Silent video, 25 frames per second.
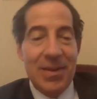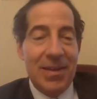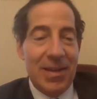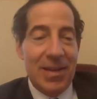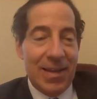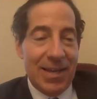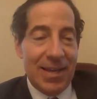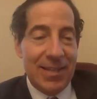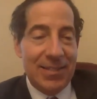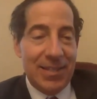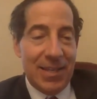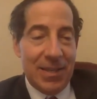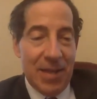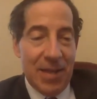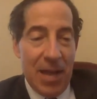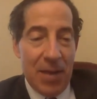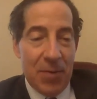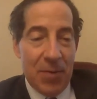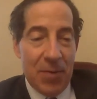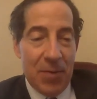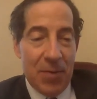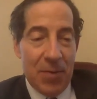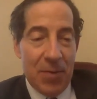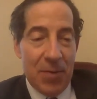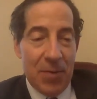because I
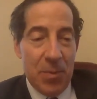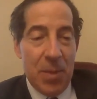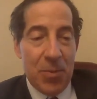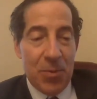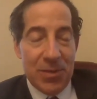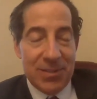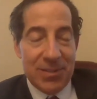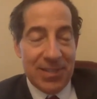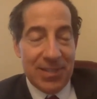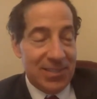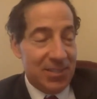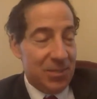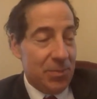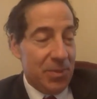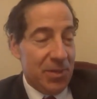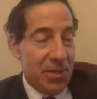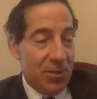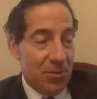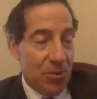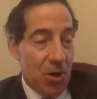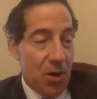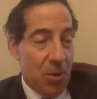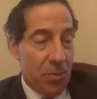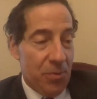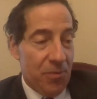remember what it's like to be
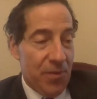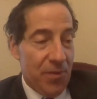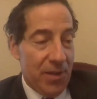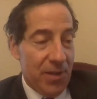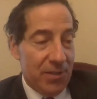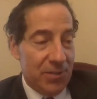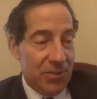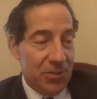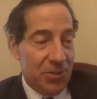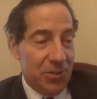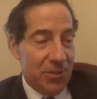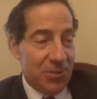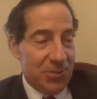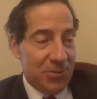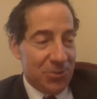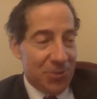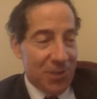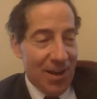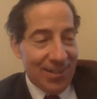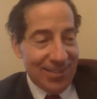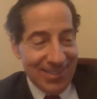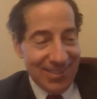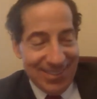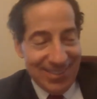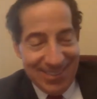a law professor and
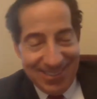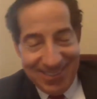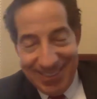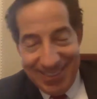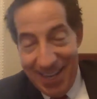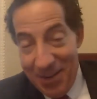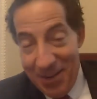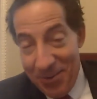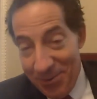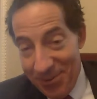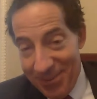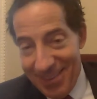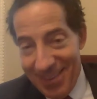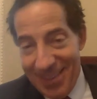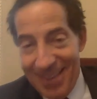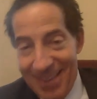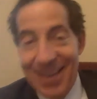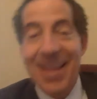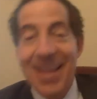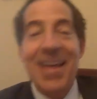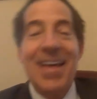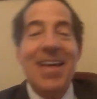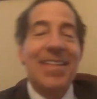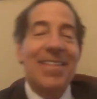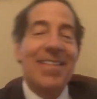trying to stay within
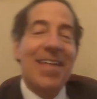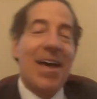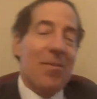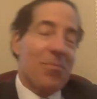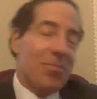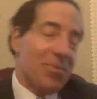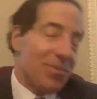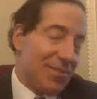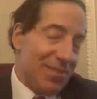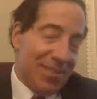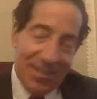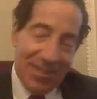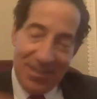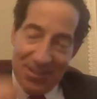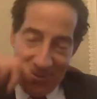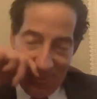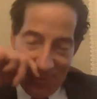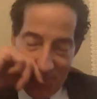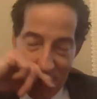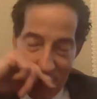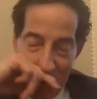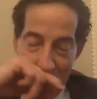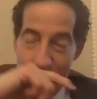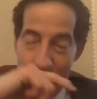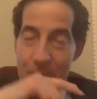that particular
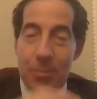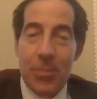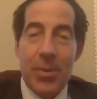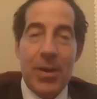role.